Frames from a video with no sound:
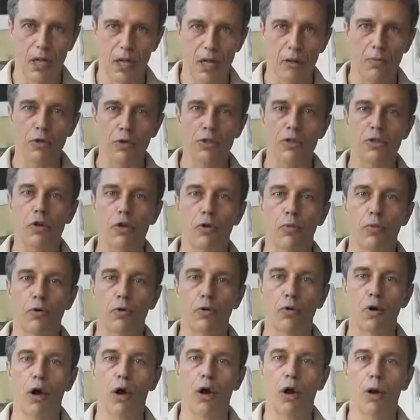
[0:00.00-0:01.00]
What's your
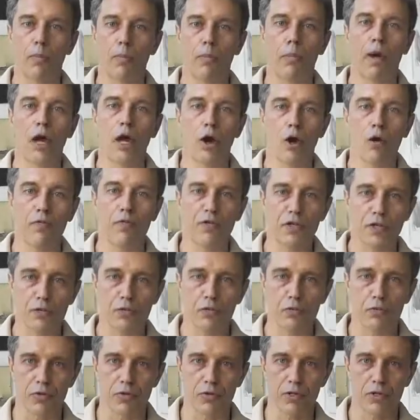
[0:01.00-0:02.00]
pro pair of
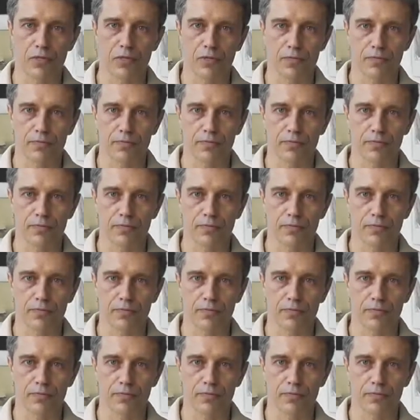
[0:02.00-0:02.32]
shoes?